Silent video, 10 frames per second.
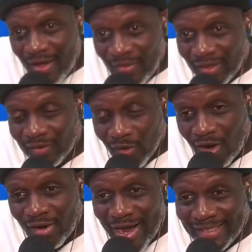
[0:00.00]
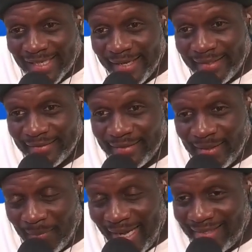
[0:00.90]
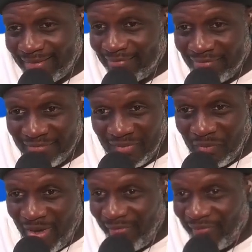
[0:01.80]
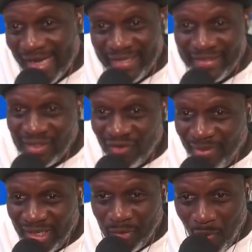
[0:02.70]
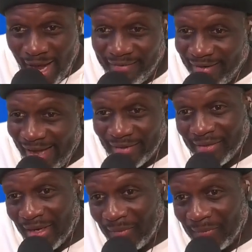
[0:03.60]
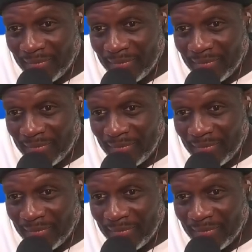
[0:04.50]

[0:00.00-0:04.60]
the longer I like it. It might find itself being white. I don't know.